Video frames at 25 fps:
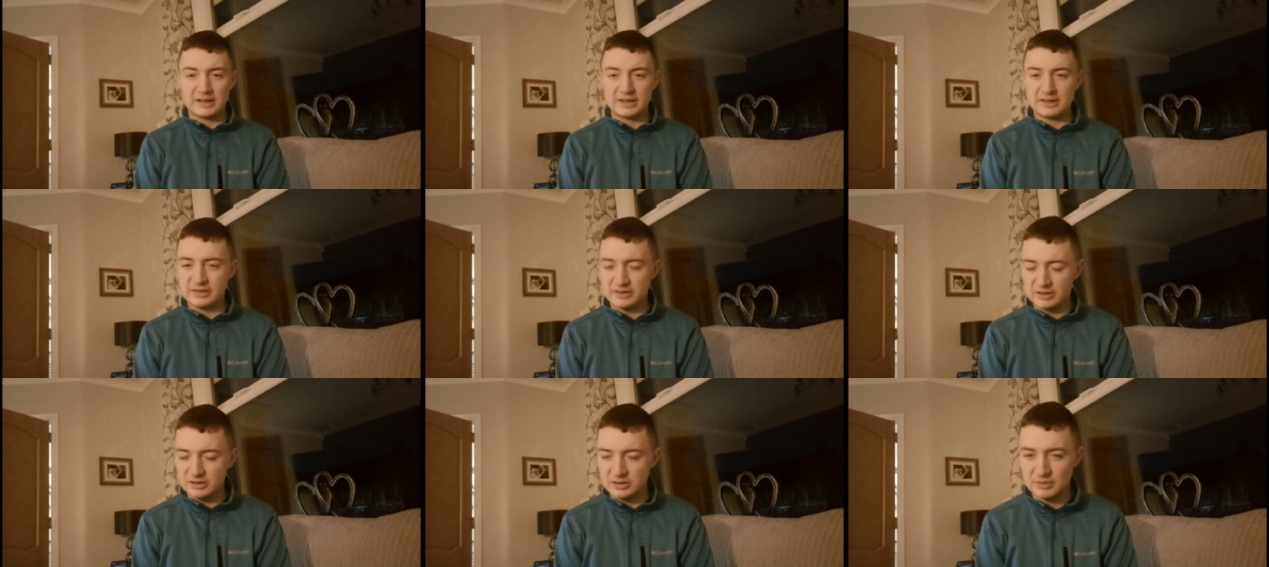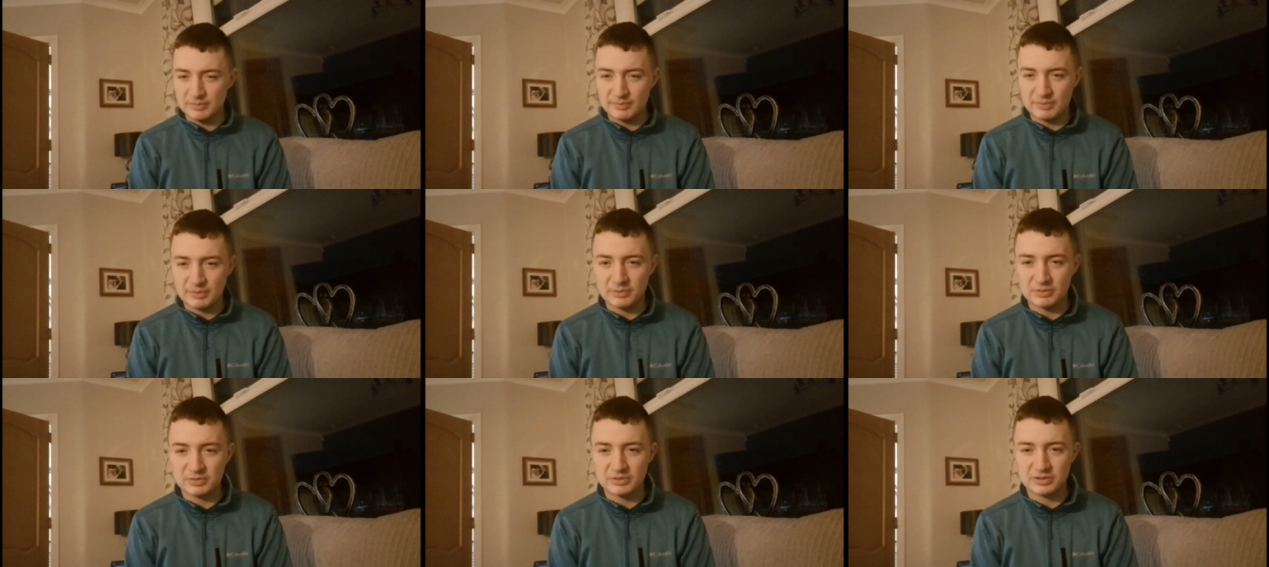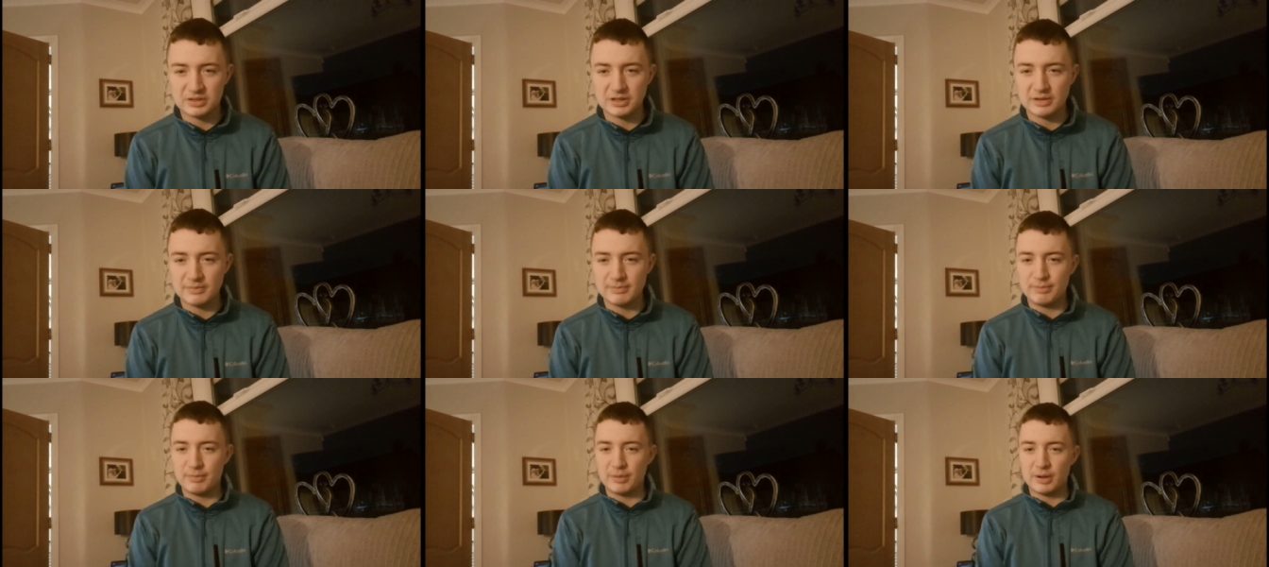I think they'll both
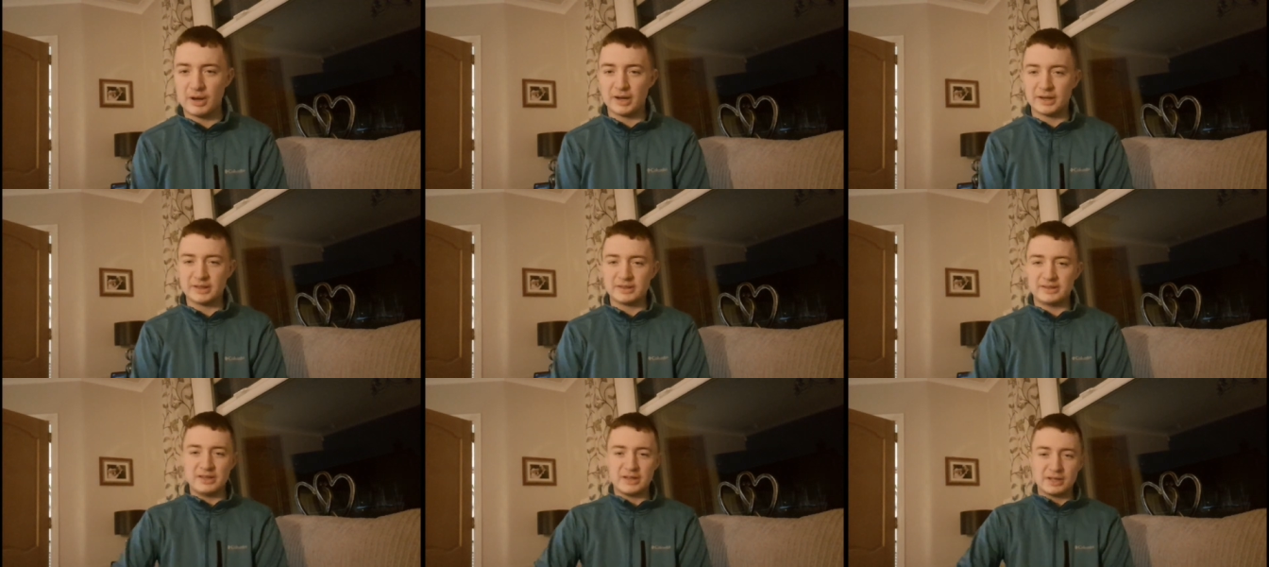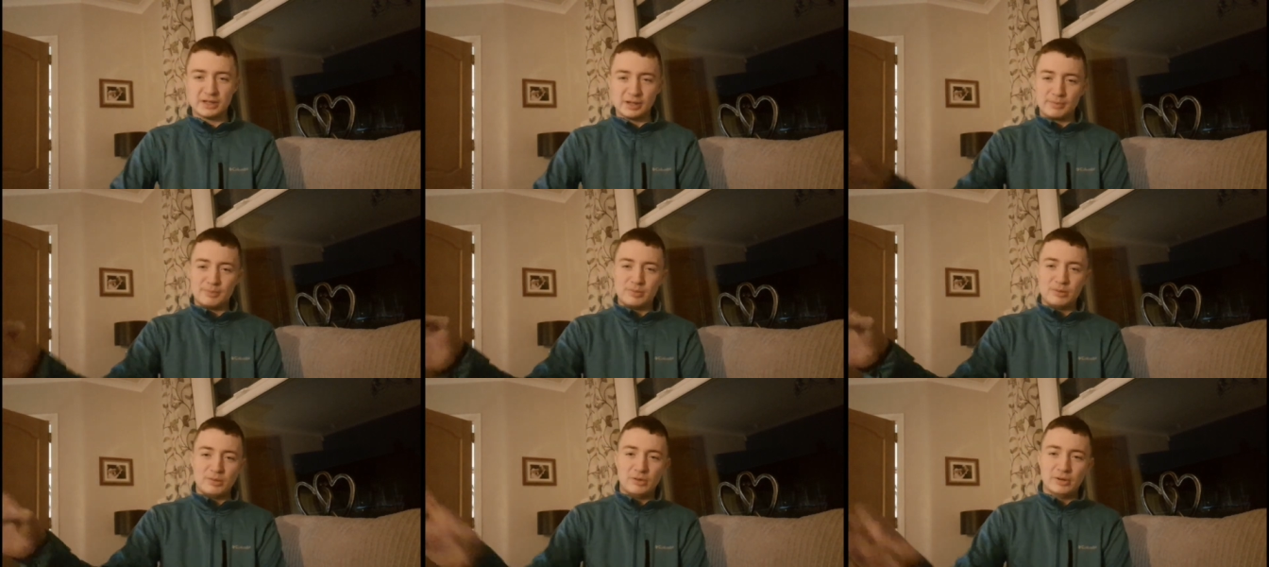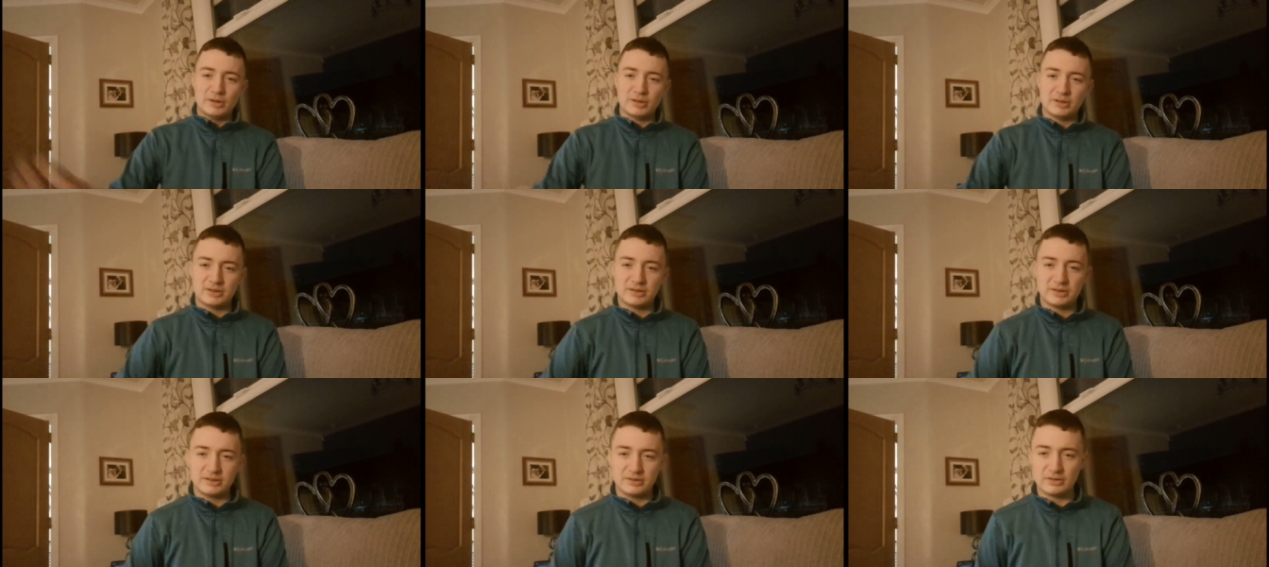sit back, take a
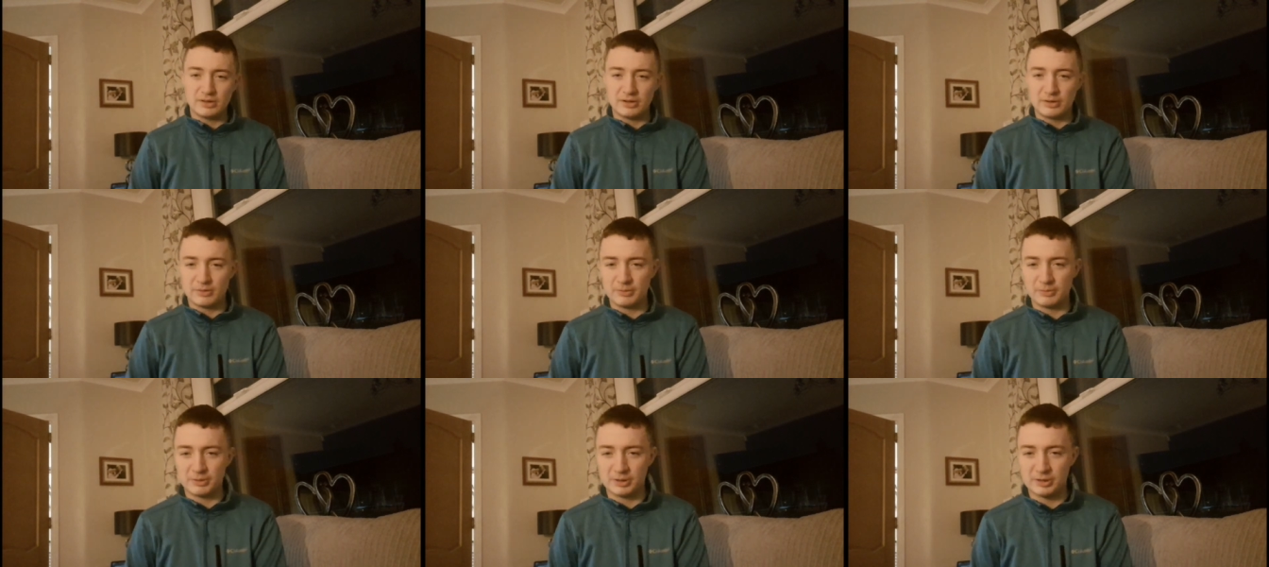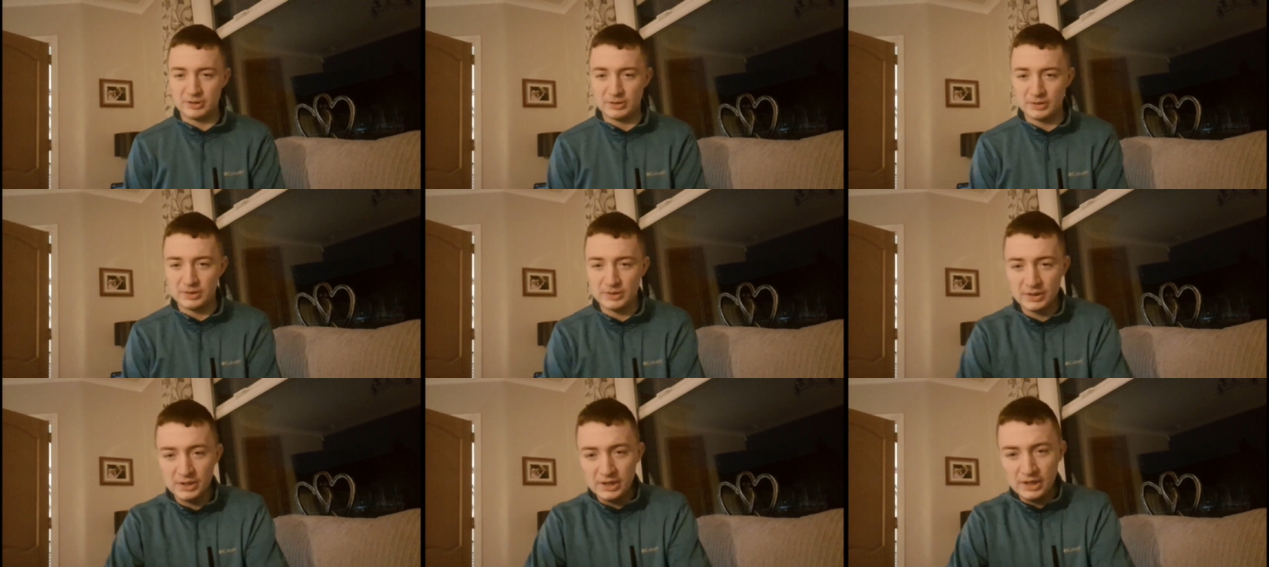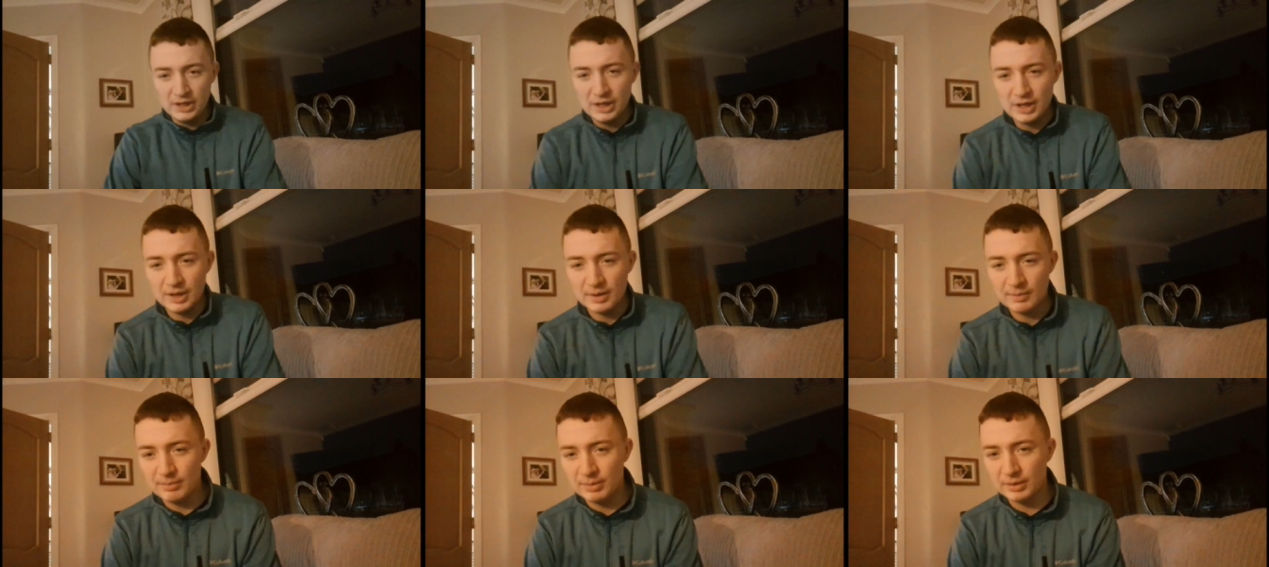point. There we go.
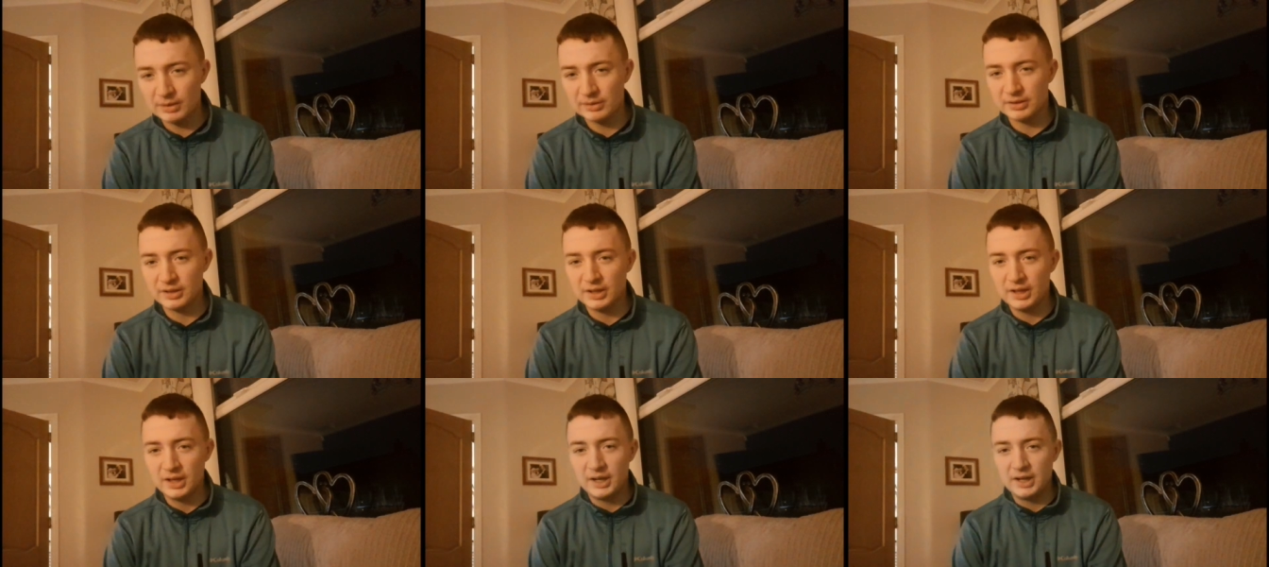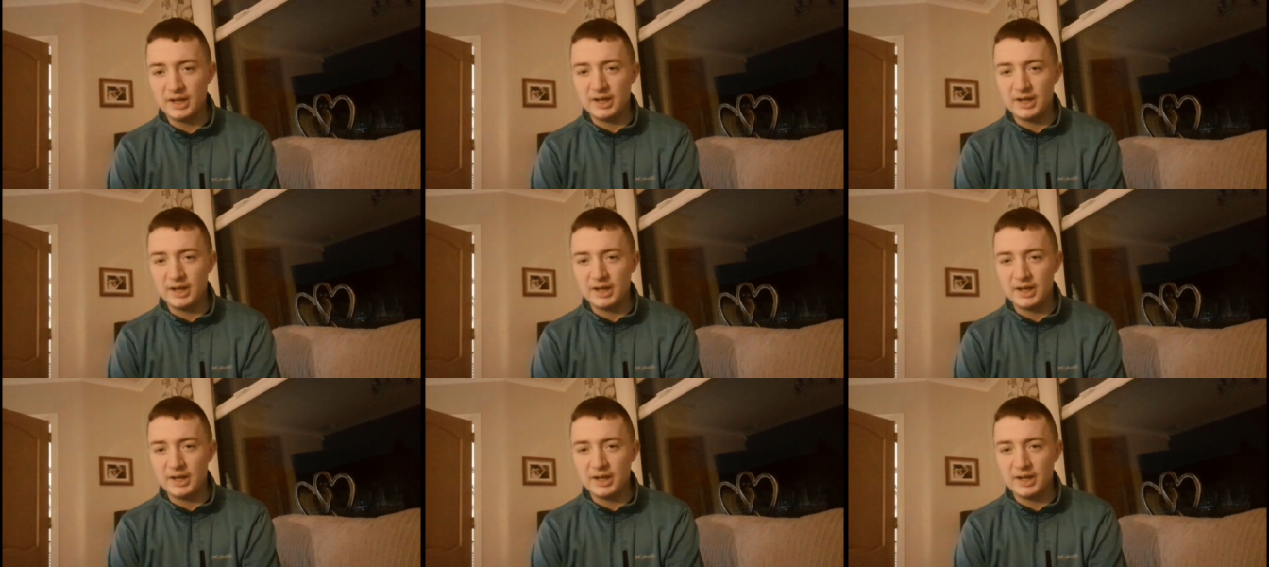But